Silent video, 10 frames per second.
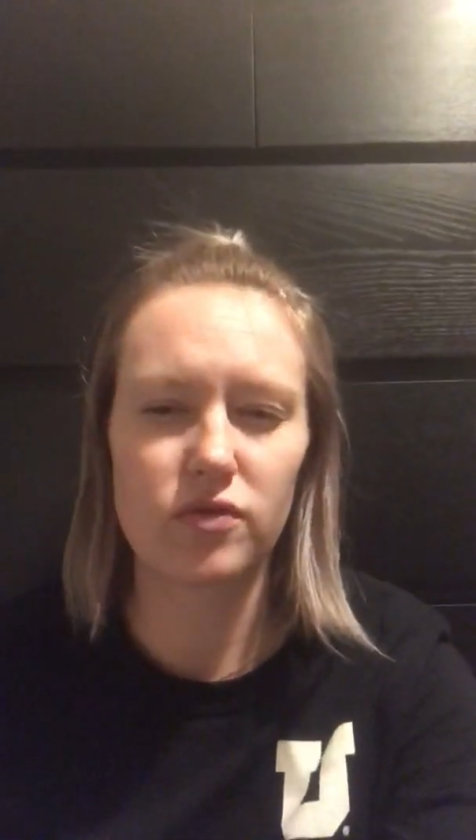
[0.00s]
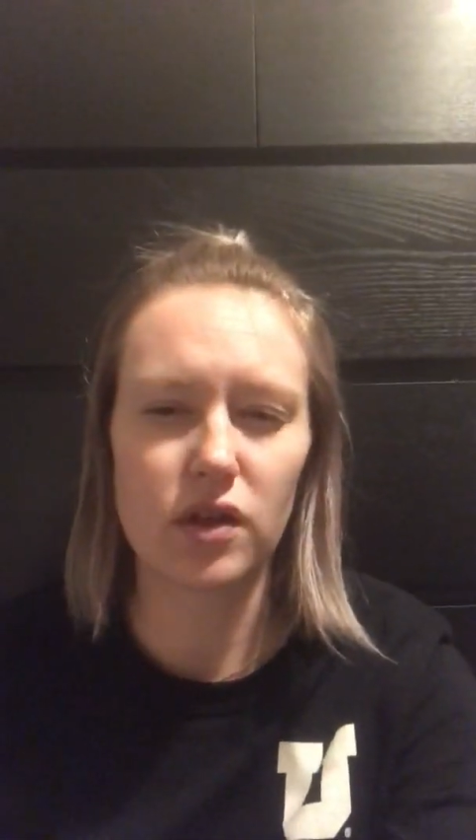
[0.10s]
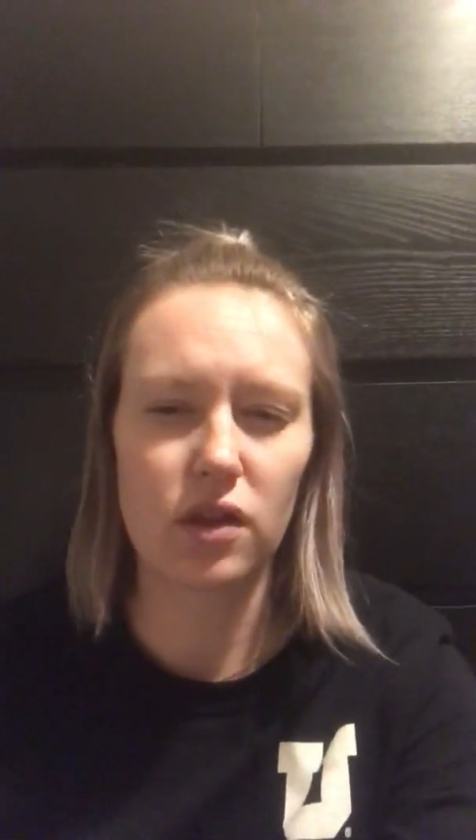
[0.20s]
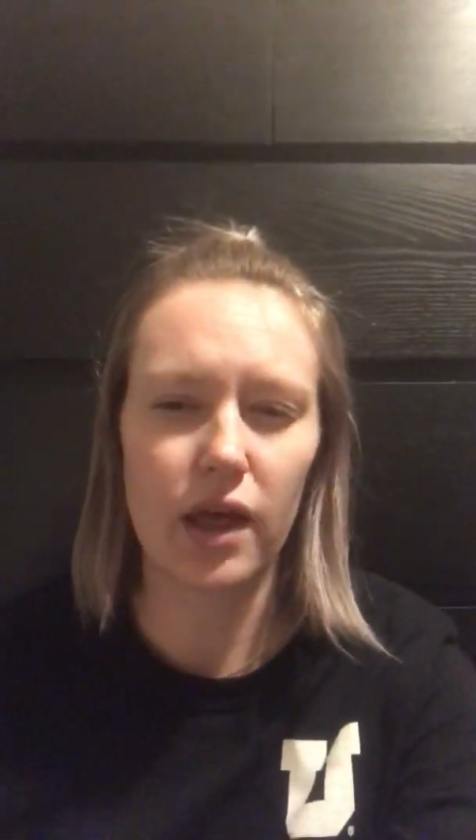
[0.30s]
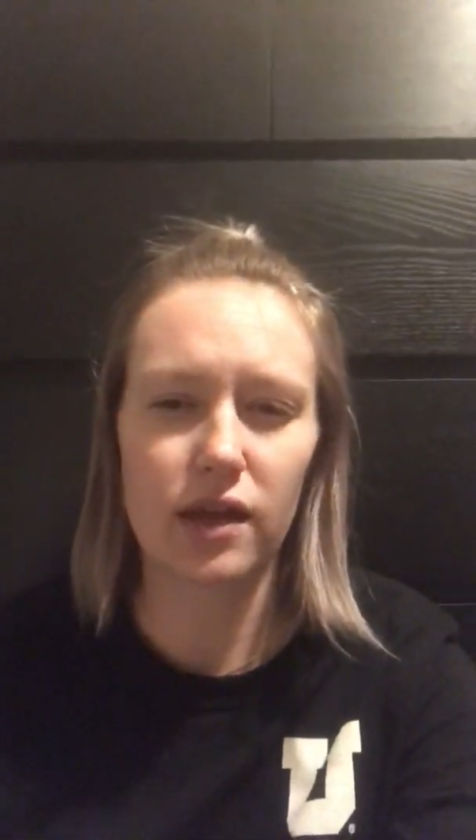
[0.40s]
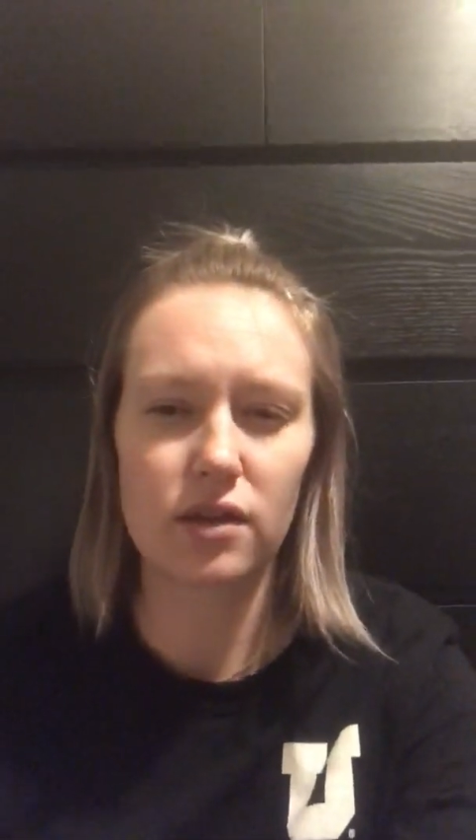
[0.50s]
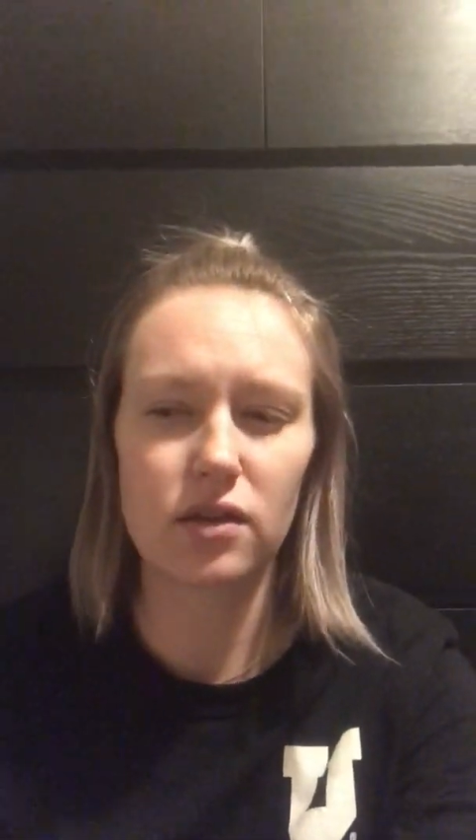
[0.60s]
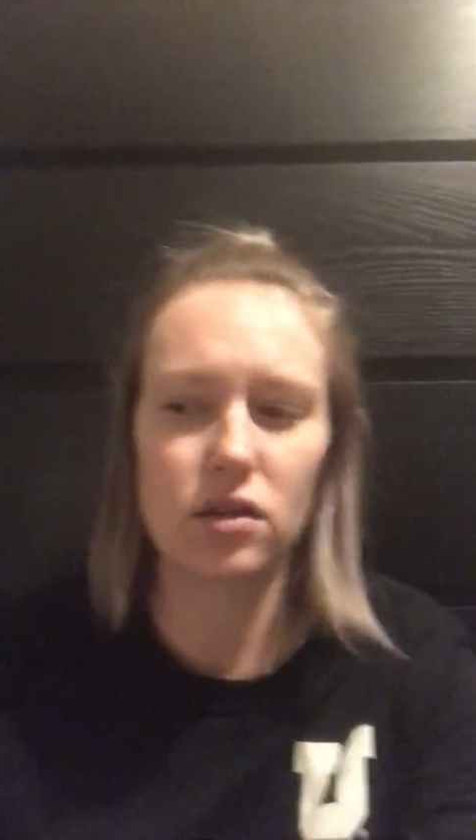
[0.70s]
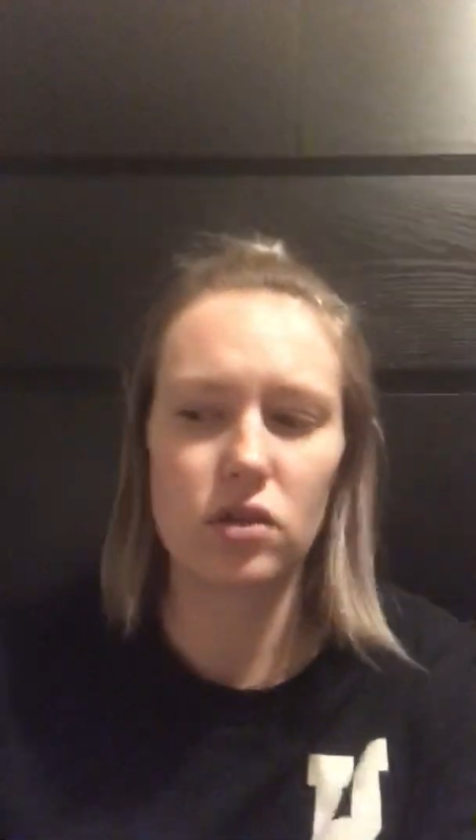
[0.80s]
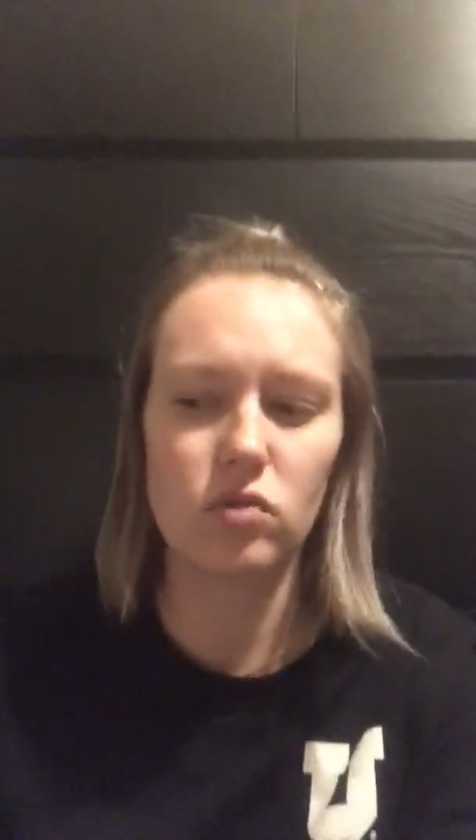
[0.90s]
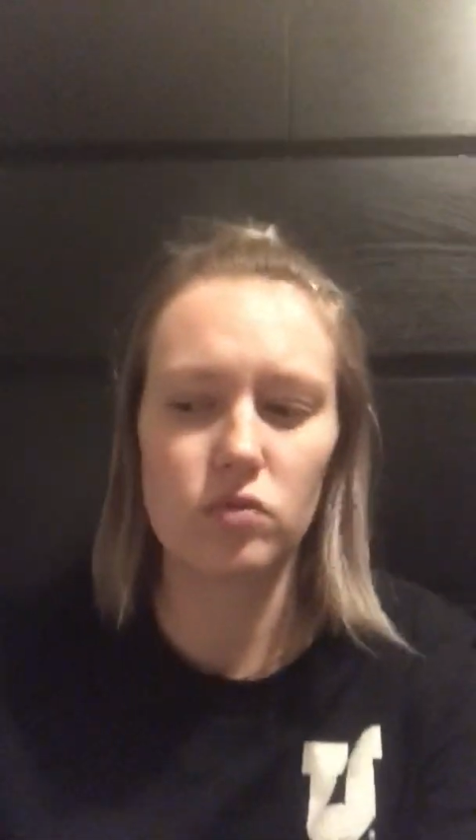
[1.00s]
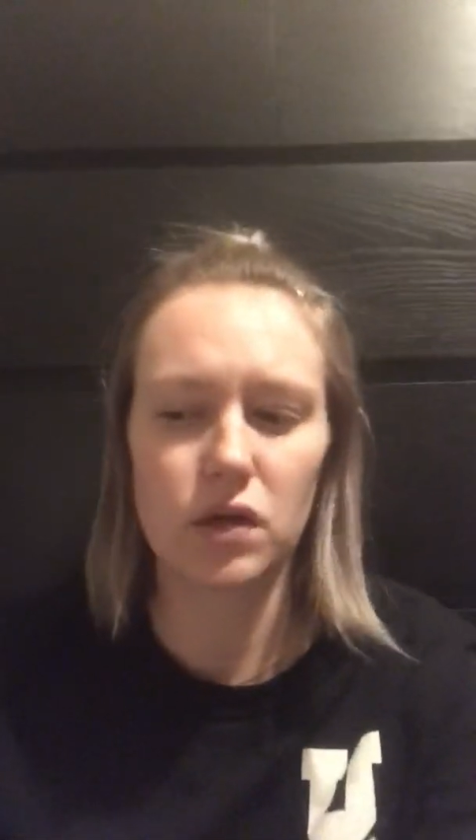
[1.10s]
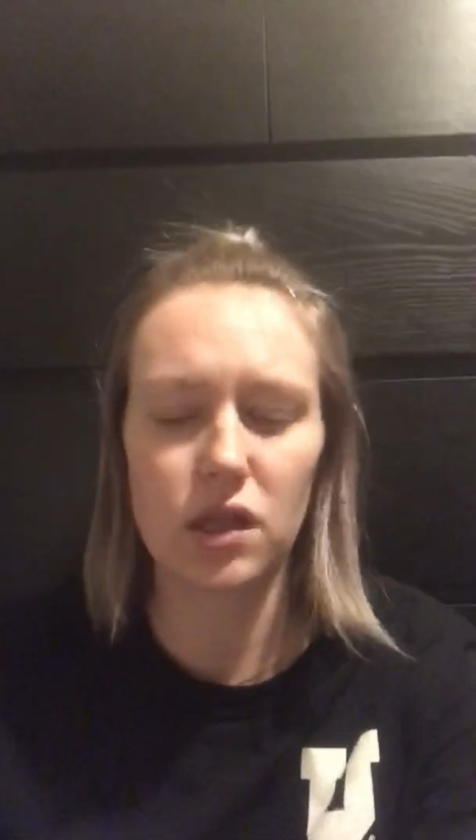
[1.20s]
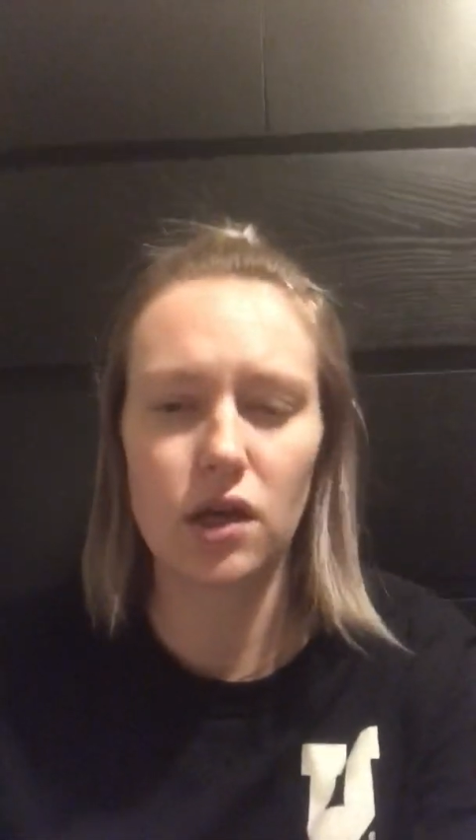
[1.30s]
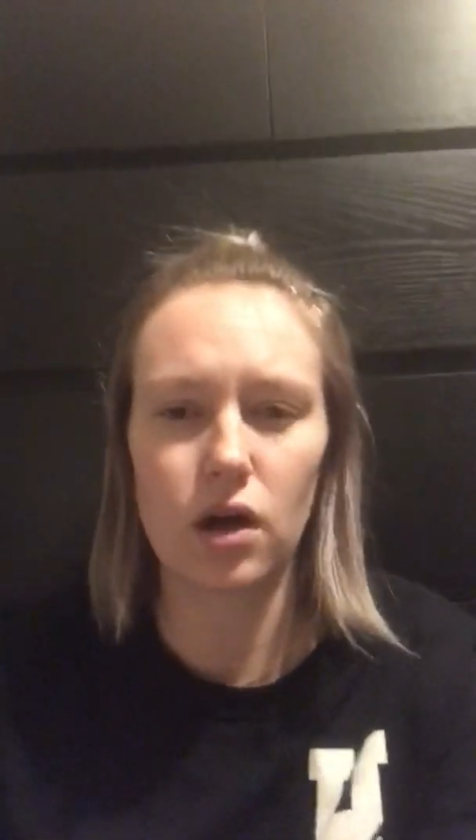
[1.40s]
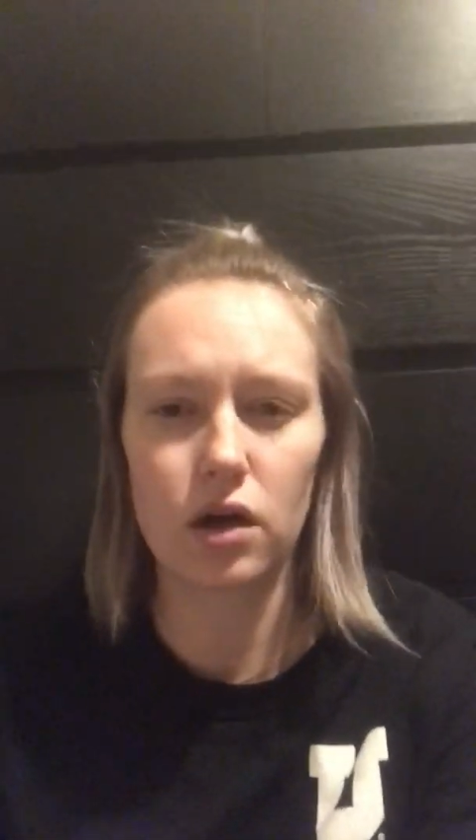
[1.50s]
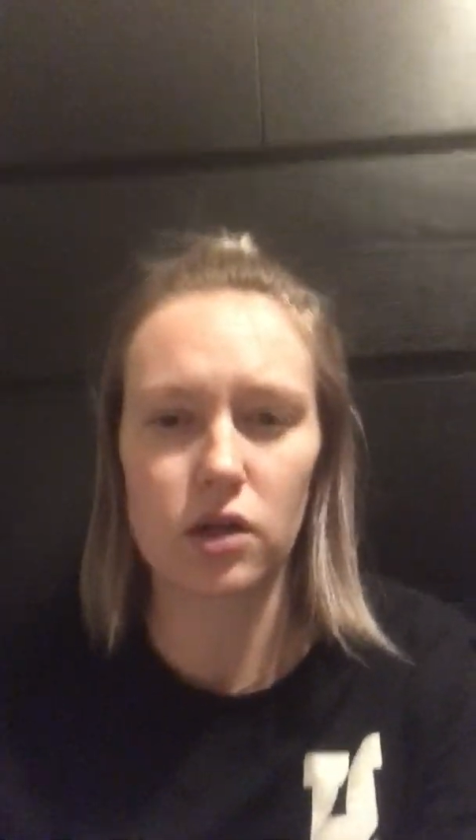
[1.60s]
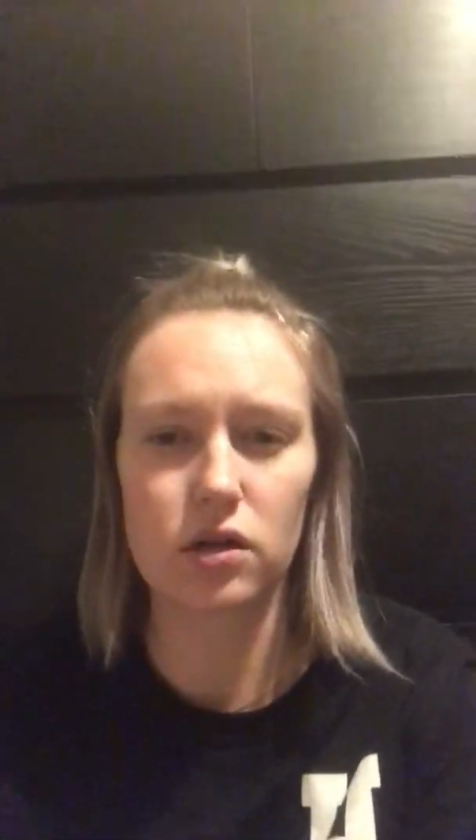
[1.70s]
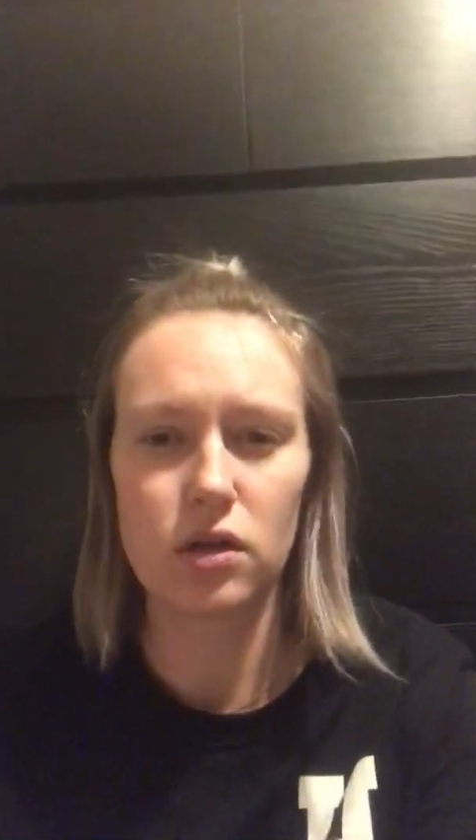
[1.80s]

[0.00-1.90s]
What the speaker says: feel like you really are